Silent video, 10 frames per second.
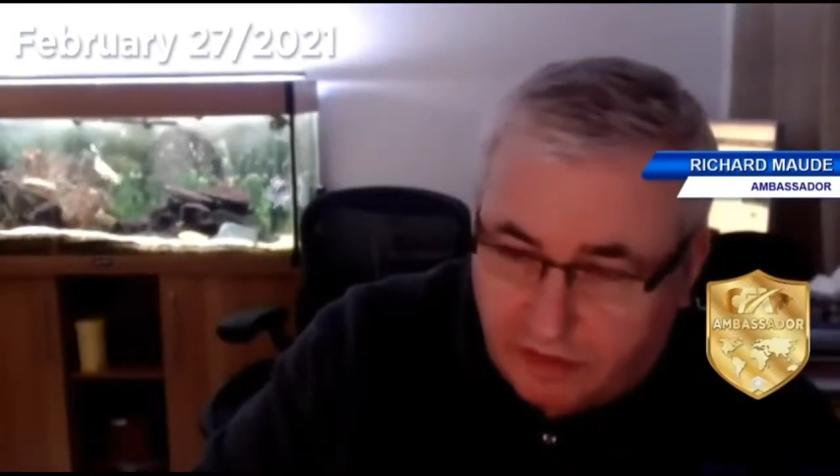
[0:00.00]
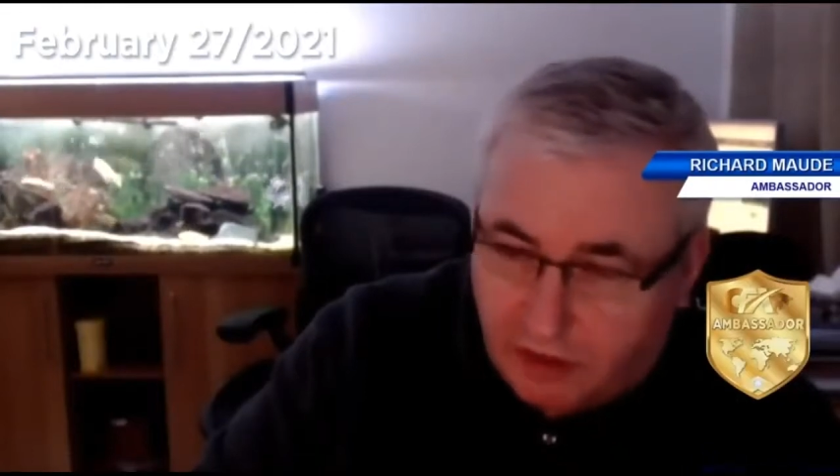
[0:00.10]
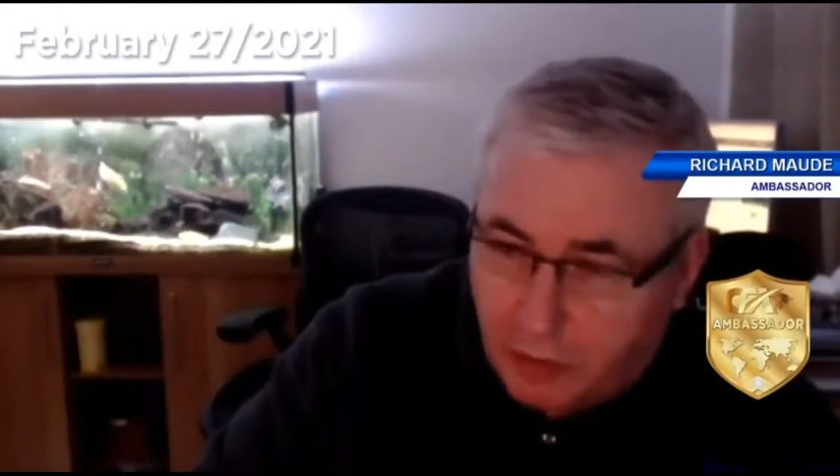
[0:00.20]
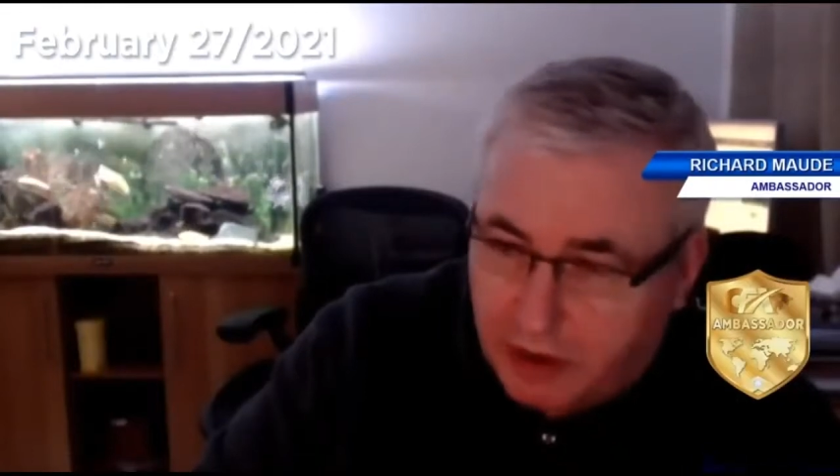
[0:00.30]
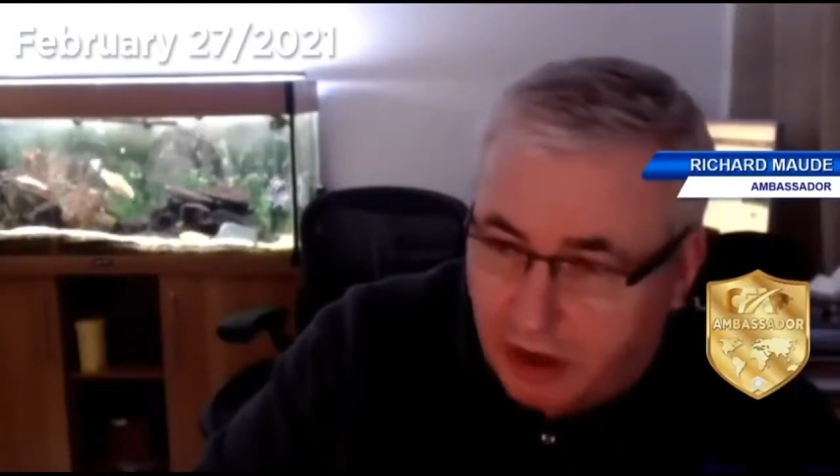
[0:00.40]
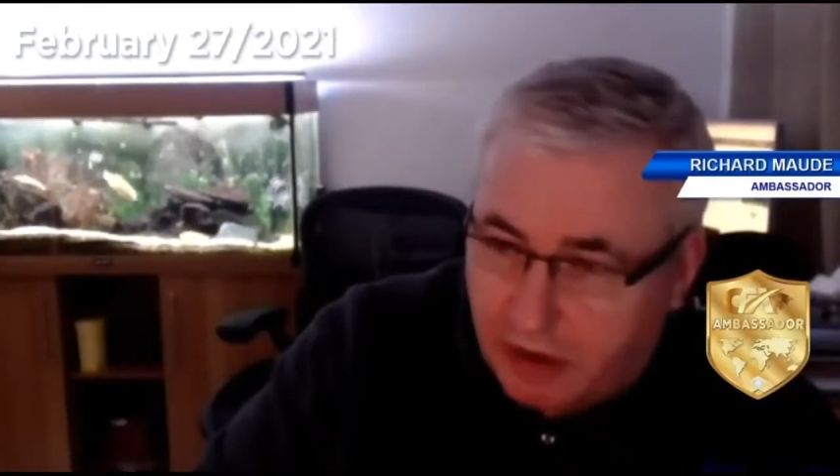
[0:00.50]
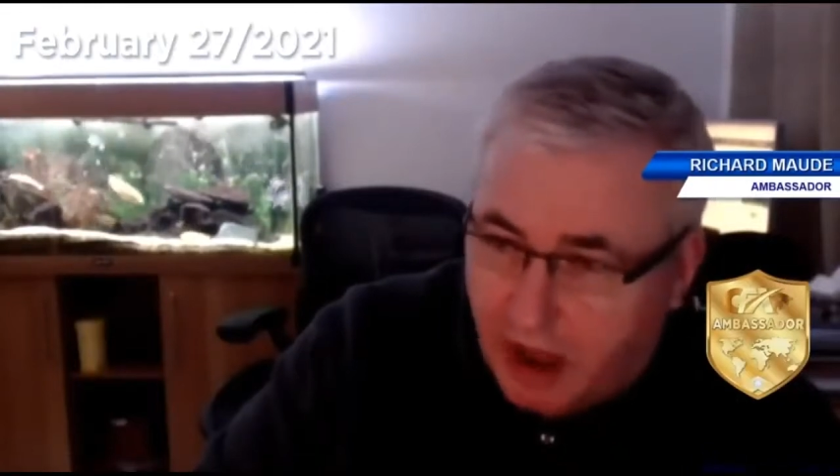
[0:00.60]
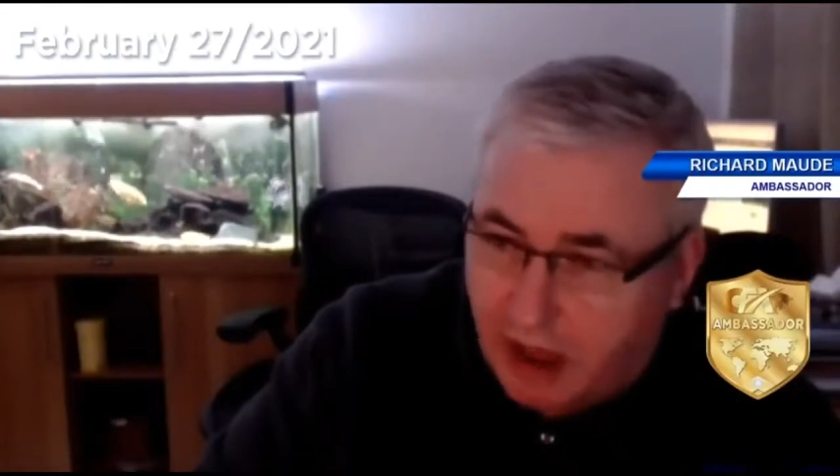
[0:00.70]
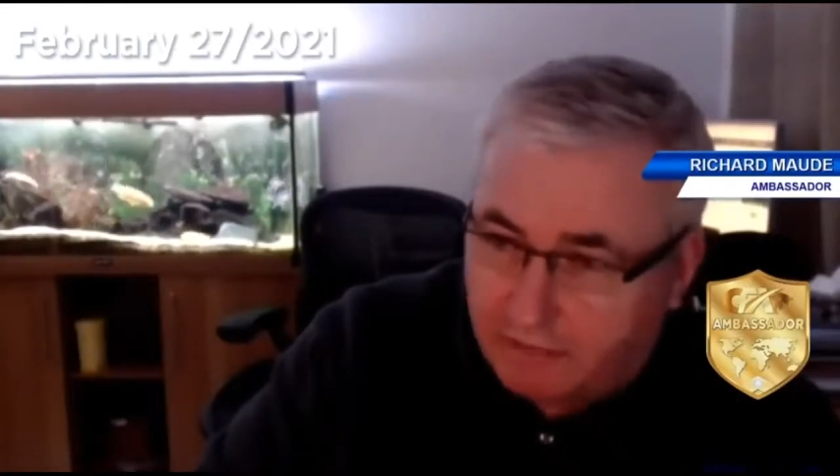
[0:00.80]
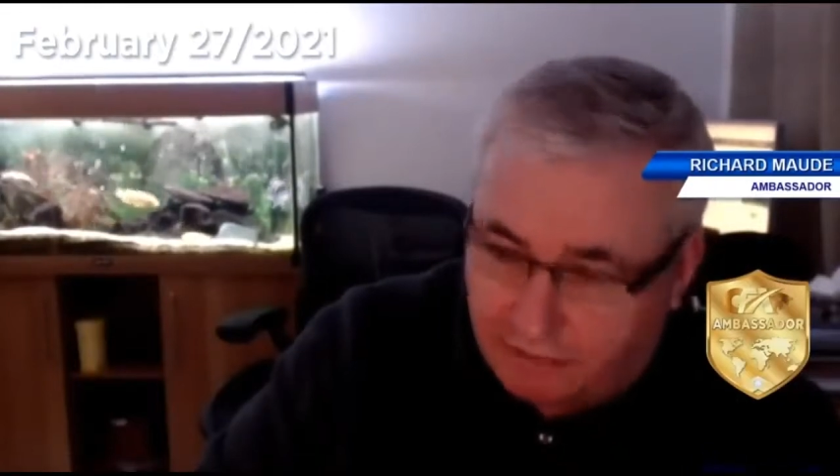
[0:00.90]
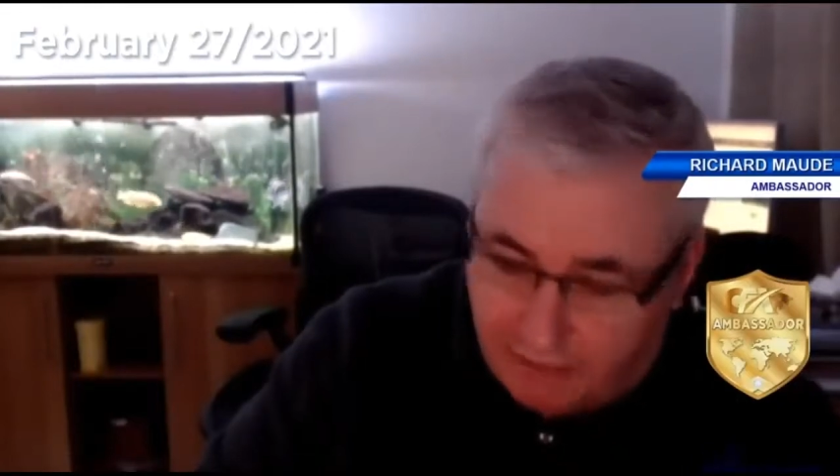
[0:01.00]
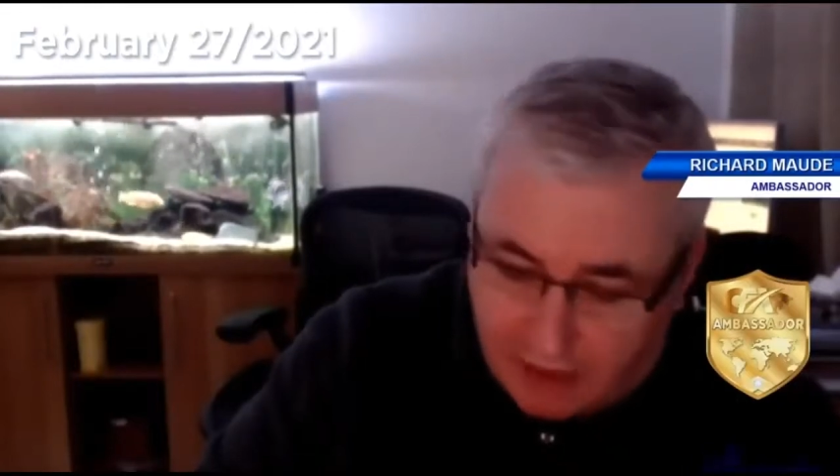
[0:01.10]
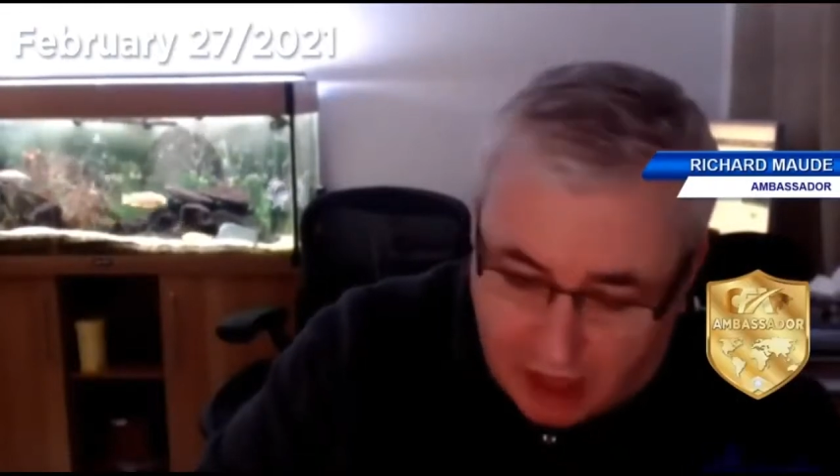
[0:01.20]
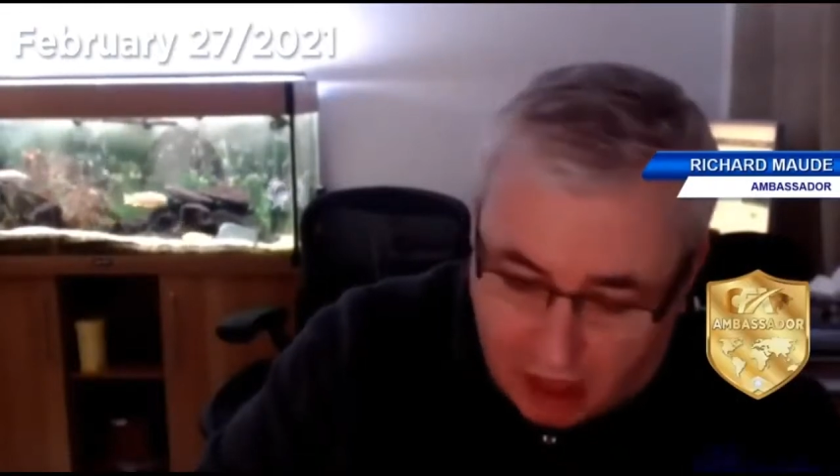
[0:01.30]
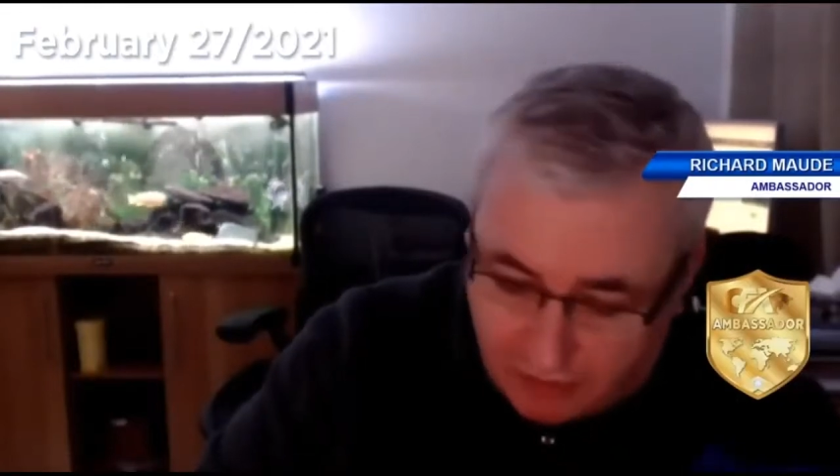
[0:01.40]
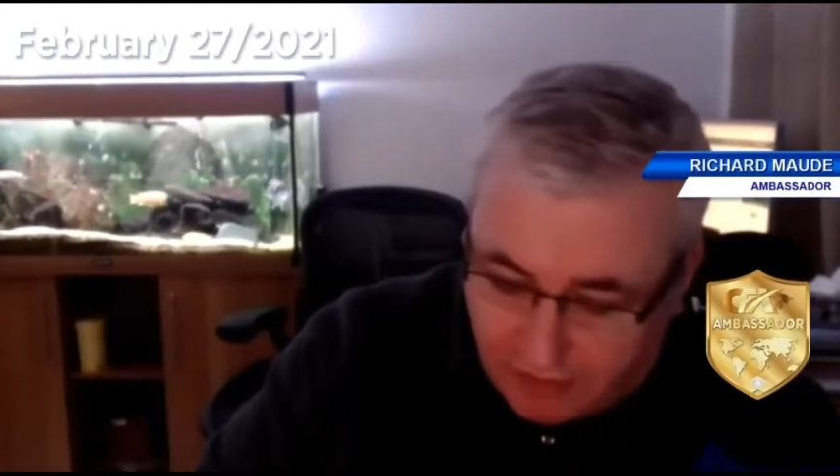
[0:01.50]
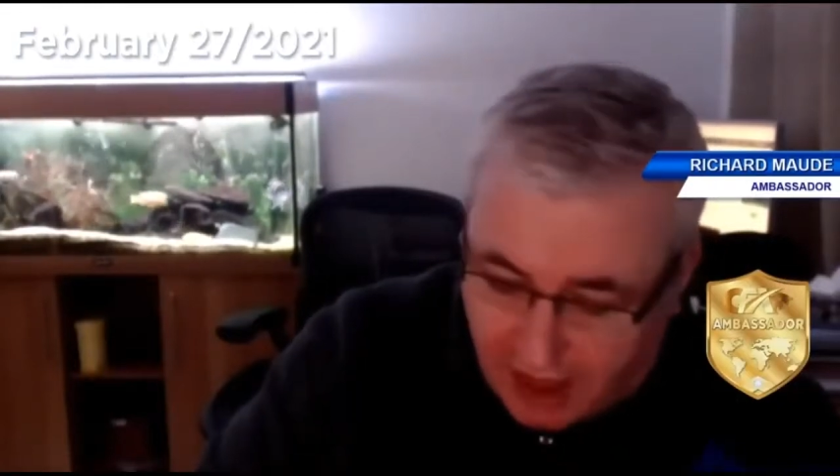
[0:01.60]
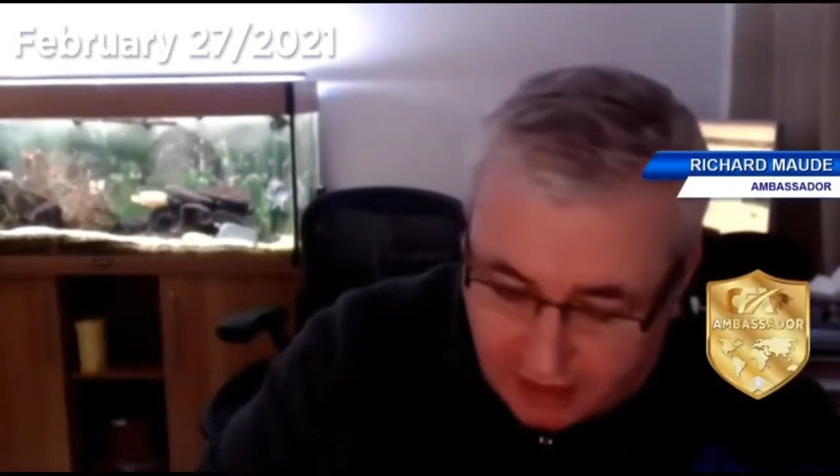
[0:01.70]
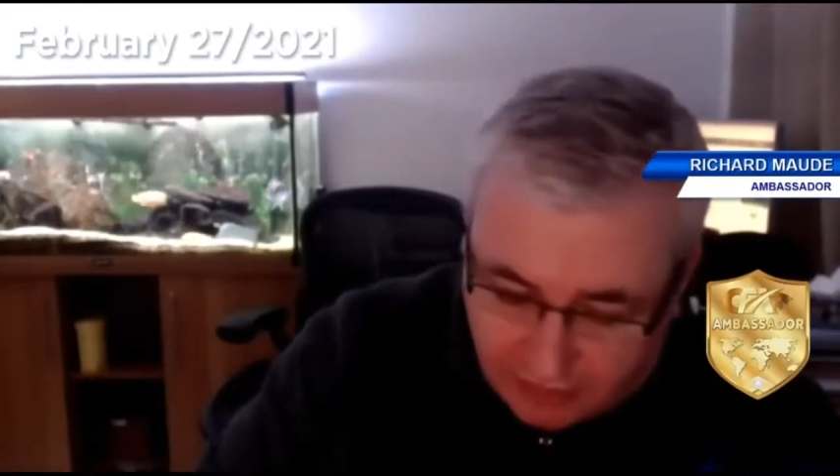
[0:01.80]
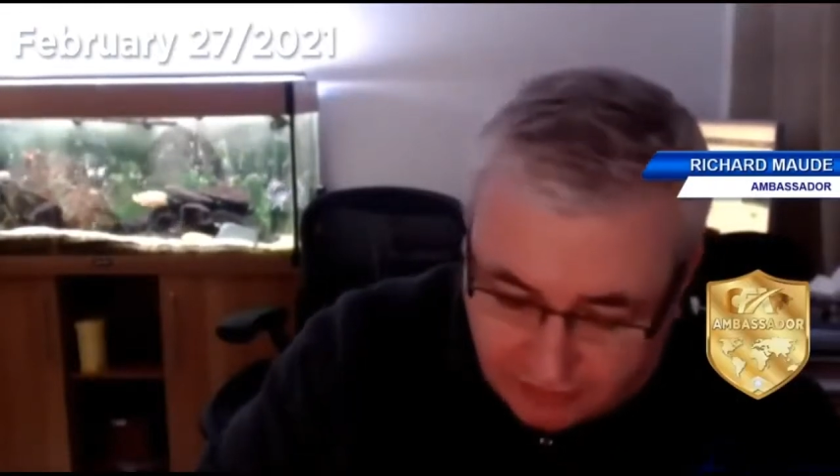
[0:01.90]
You know, we don't have
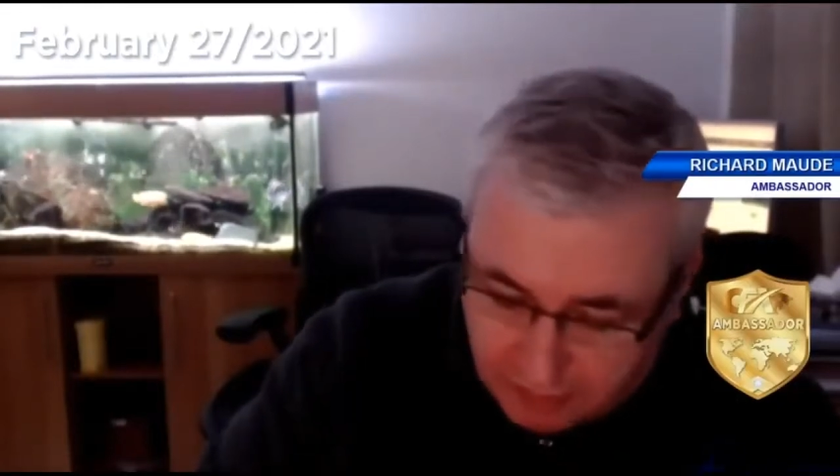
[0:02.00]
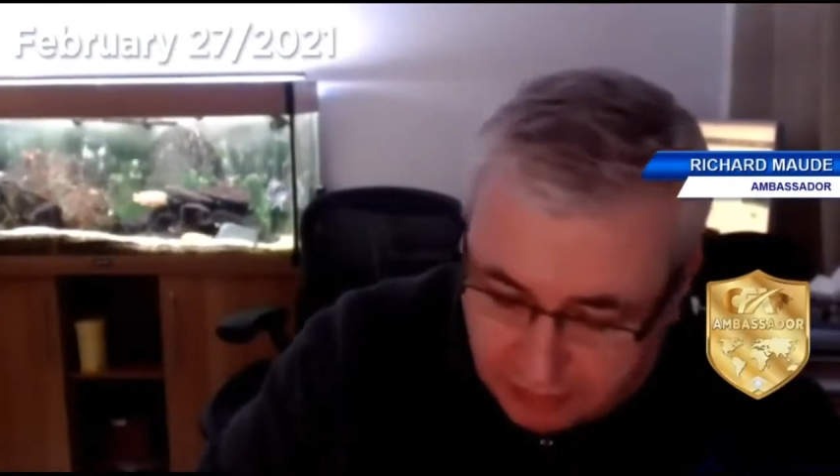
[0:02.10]
overheads,